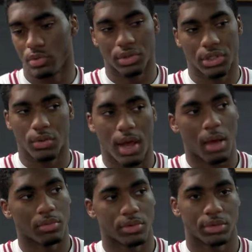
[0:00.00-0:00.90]
see what
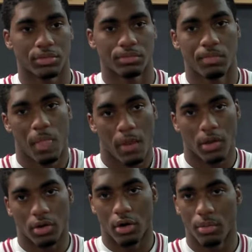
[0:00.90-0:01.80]
happens. And
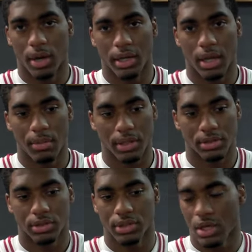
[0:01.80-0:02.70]
everybody got back to
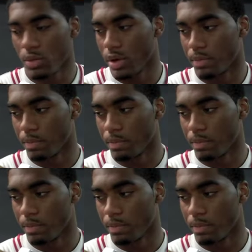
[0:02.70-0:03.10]
the same way.